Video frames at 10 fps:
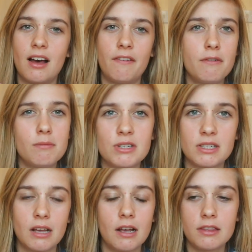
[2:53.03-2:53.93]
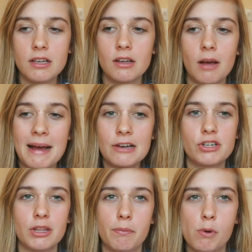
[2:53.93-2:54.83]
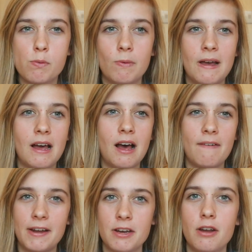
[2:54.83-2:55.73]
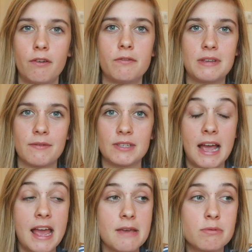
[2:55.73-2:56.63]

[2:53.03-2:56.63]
I think we. I think I'm actually at the point where I've had enough of David De Gea.